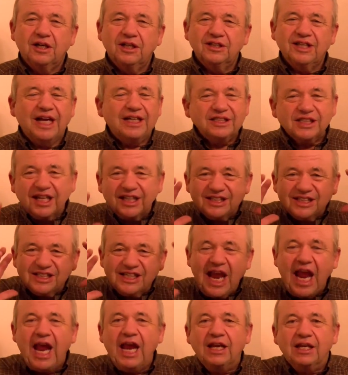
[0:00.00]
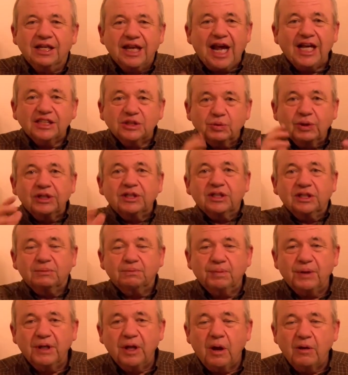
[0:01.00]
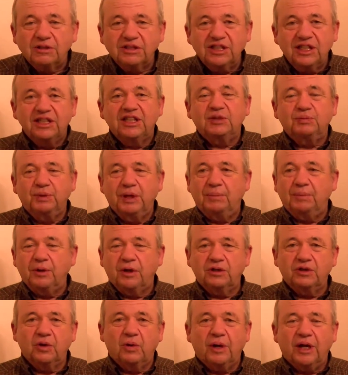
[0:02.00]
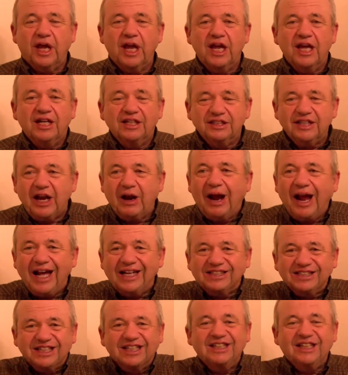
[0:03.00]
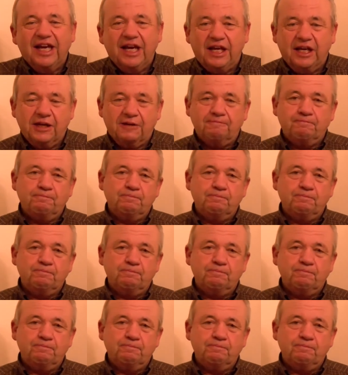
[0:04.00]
That's insane. That's what Pelosi and these people are doing. They're escalating.